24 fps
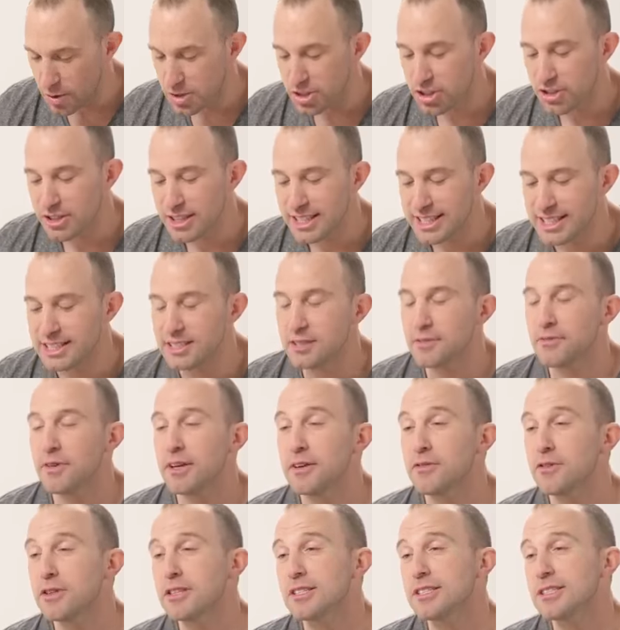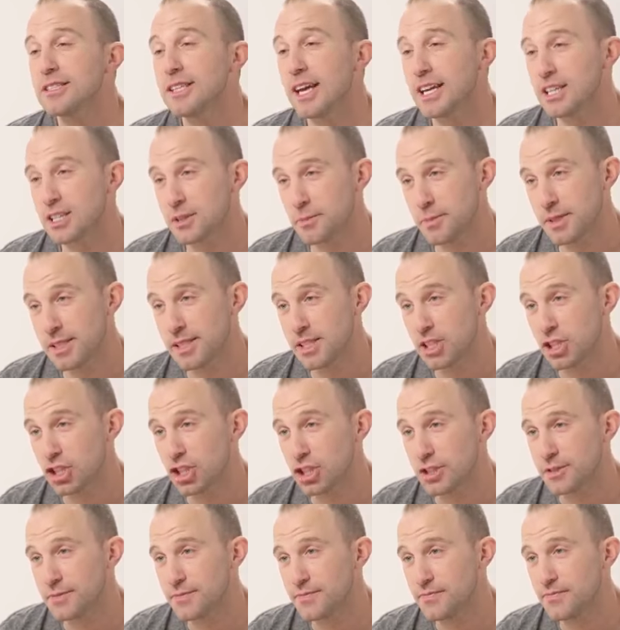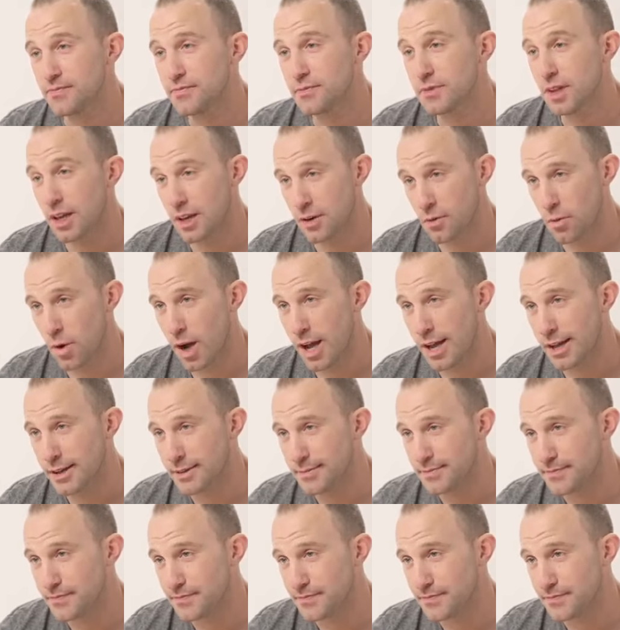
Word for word: What's your least favorite sex position and why?